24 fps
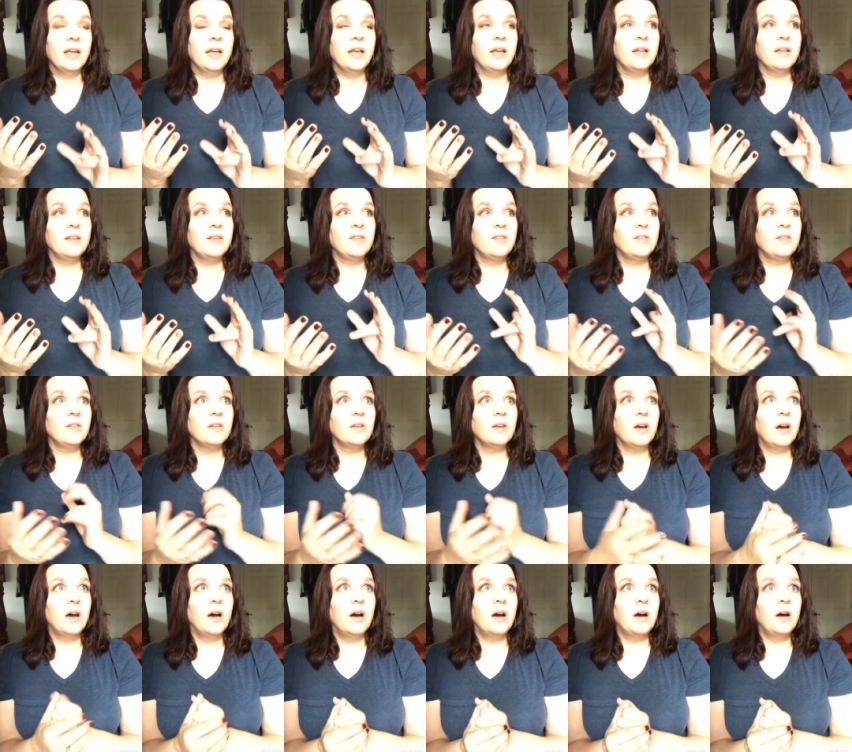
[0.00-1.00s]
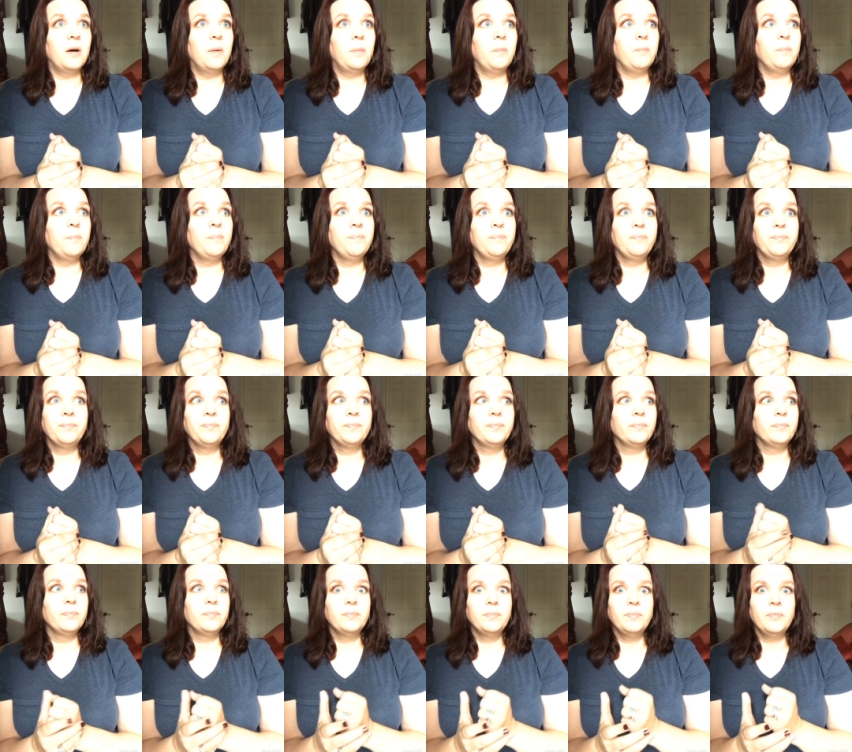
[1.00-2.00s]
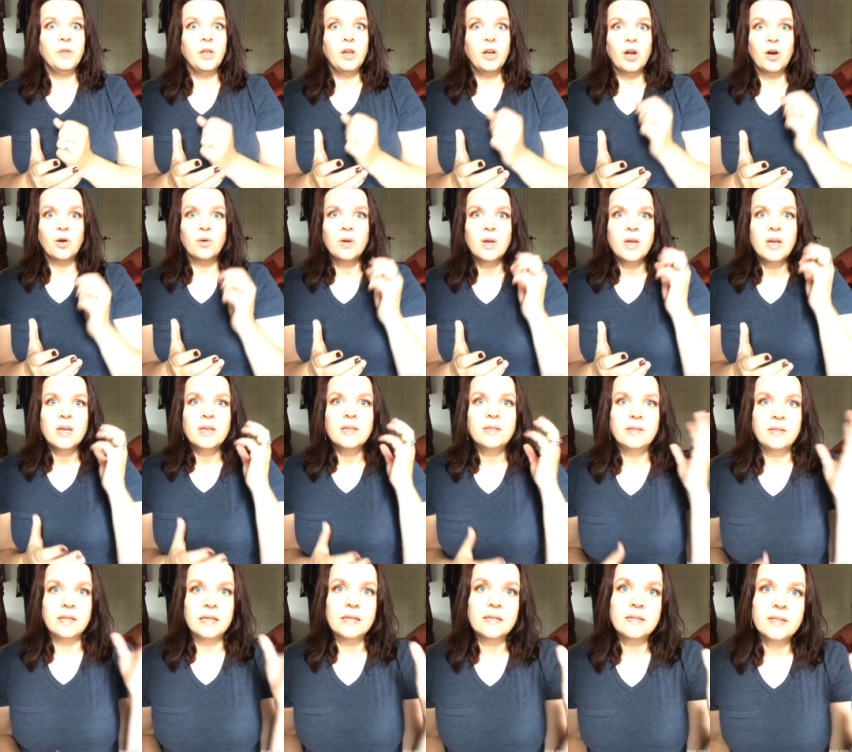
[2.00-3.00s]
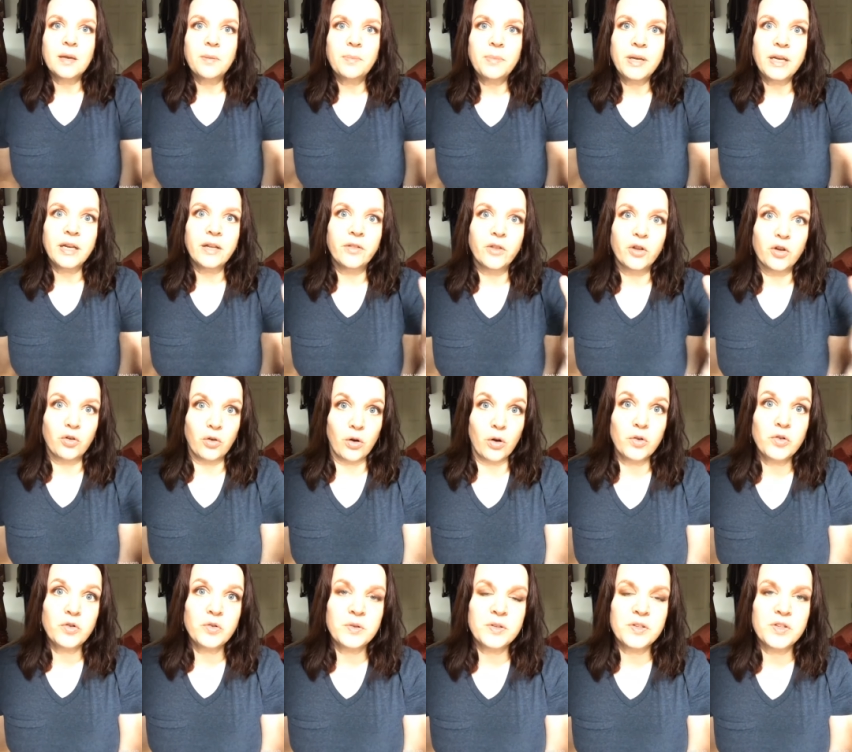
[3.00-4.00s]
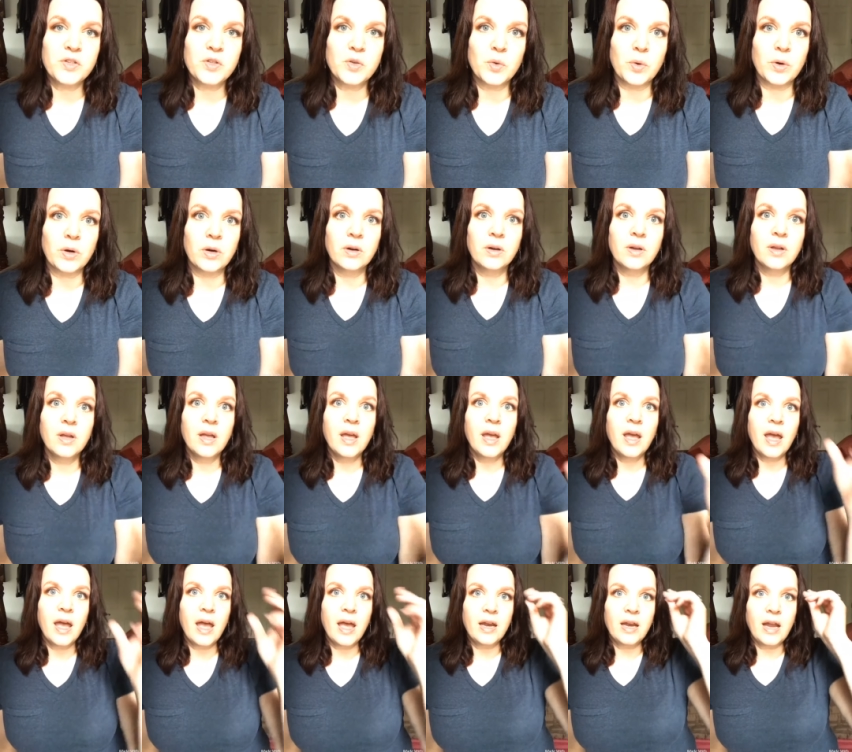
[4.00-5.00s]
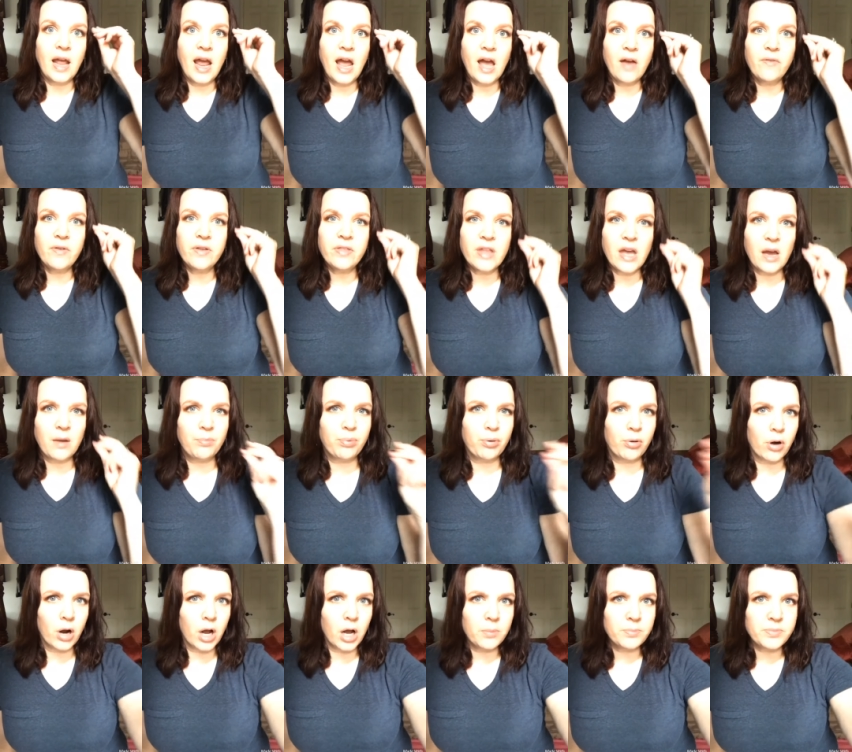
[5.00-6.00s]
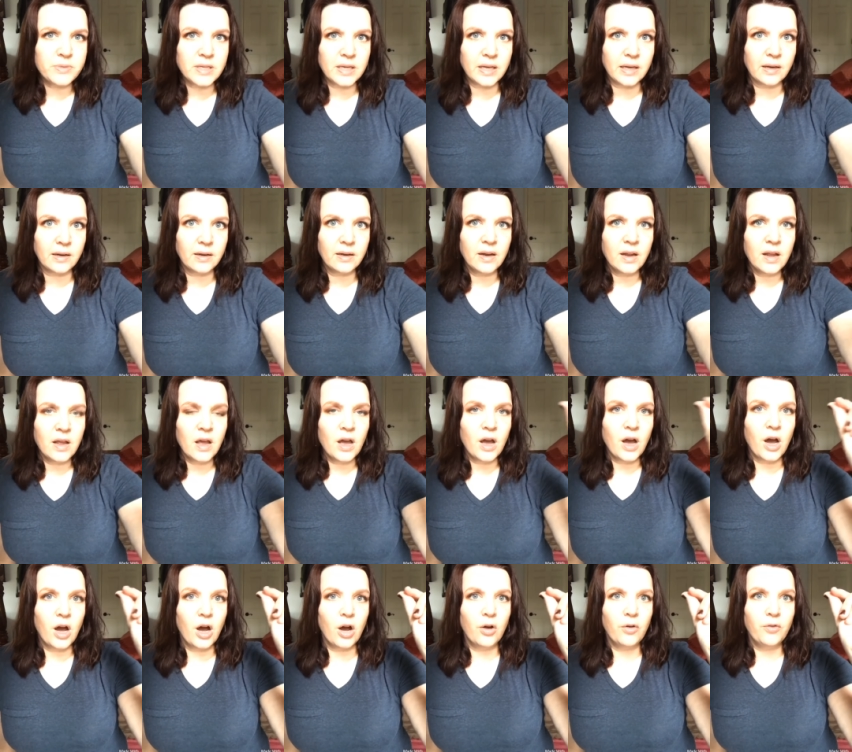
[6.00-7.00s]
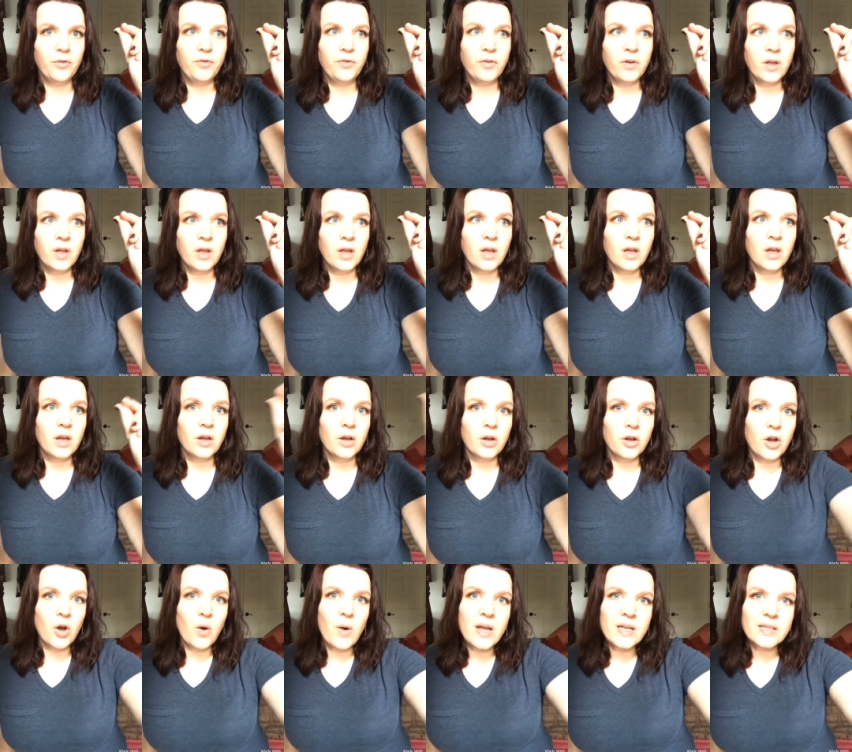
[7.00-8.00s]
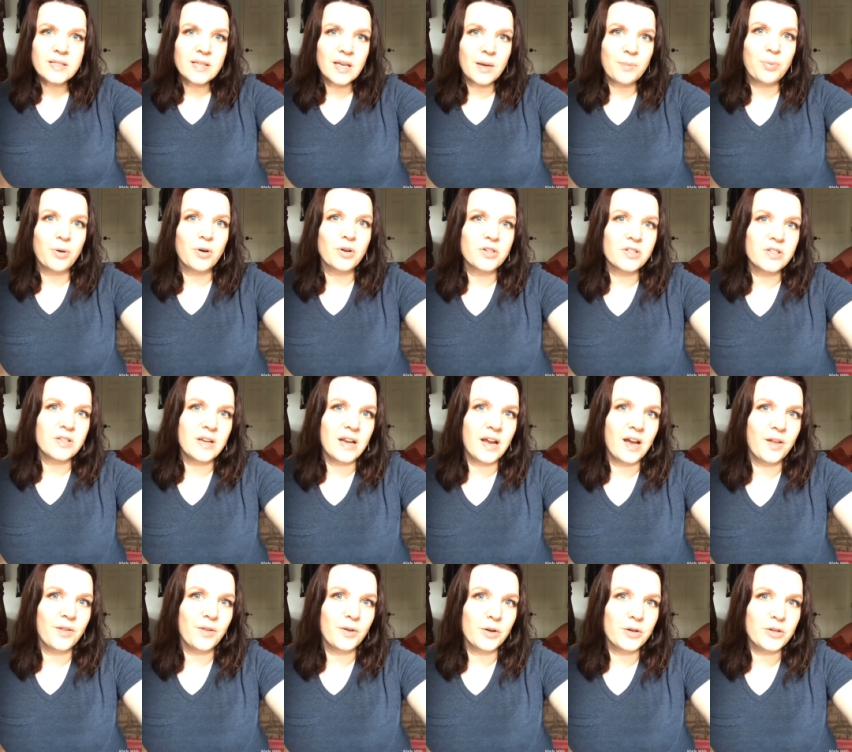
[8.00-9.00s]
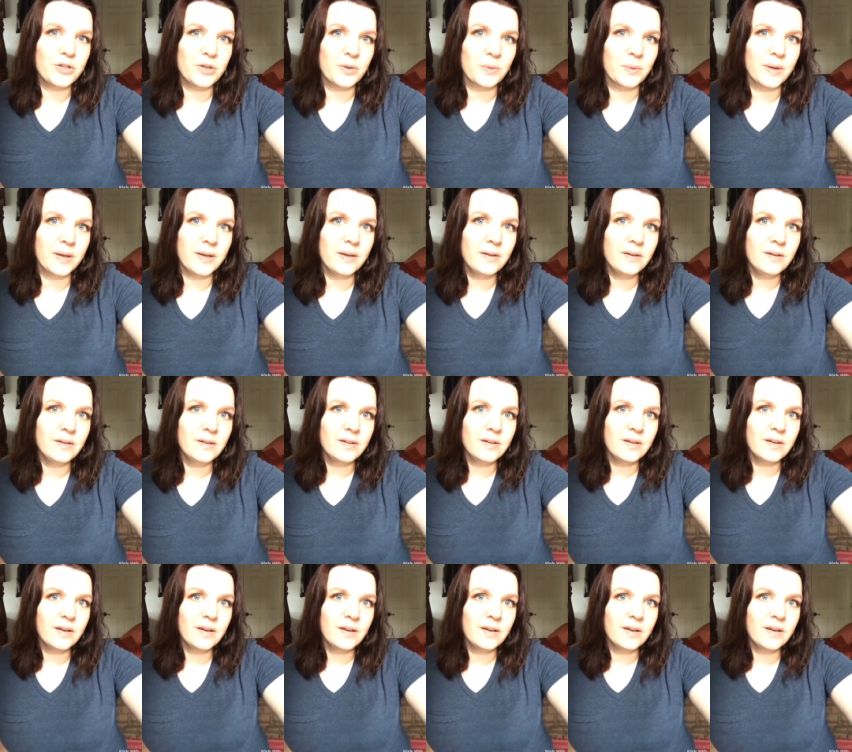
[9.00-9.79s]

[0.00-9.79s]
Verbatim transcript: It's um, you know, seeing somebody in the grocery store and having that prompting of go ask that person how they're doing.